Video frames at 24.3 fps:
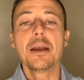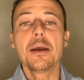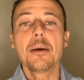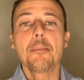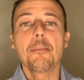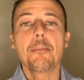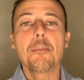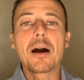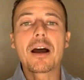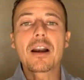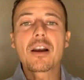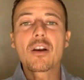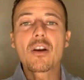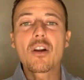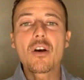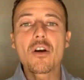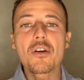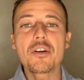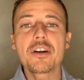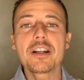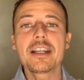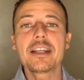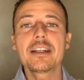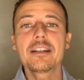by
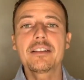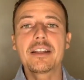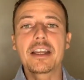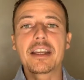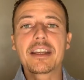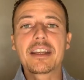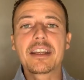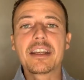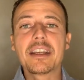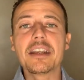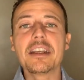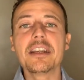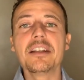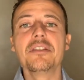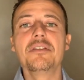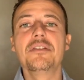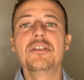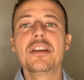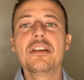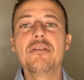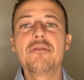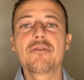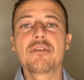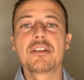learning the key
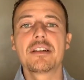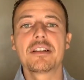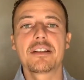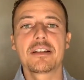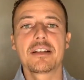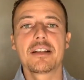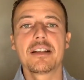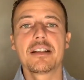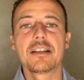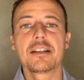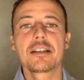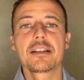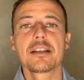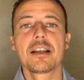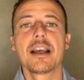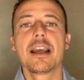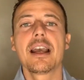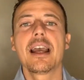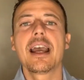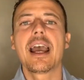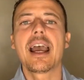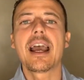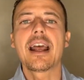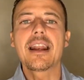differences
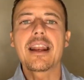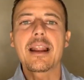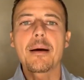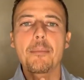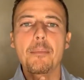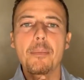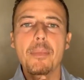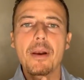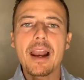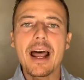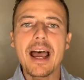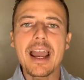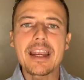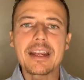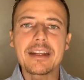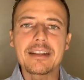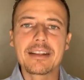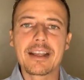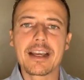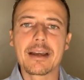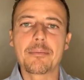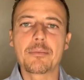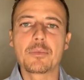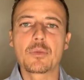and applying
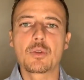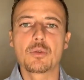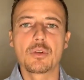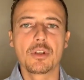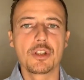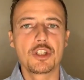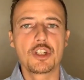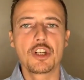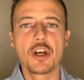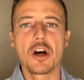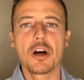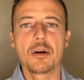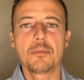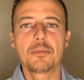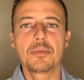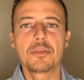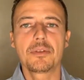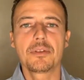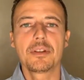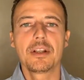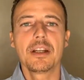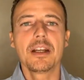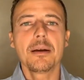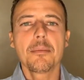them to the job,
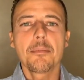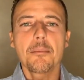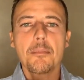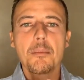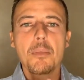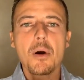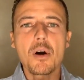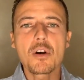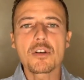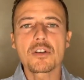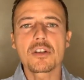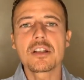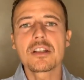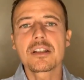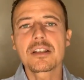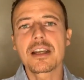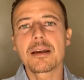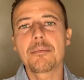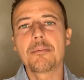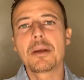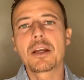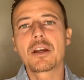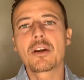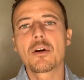bosses can
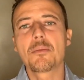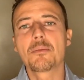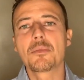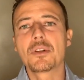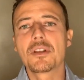become the